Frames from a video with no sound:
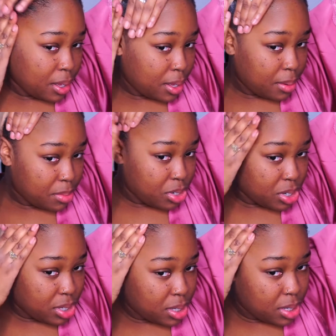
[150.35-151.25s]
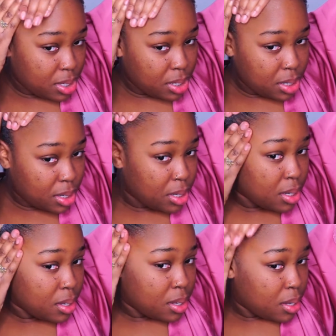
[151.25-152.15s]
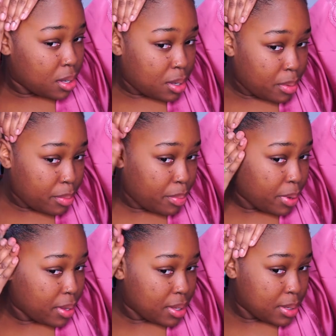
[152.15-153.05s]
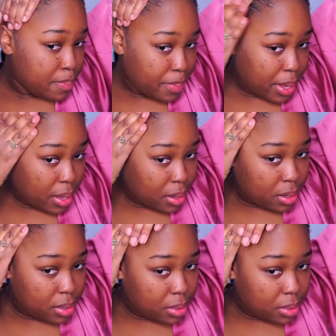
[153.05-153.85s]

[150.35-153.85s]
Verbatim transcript: I'm just bring this back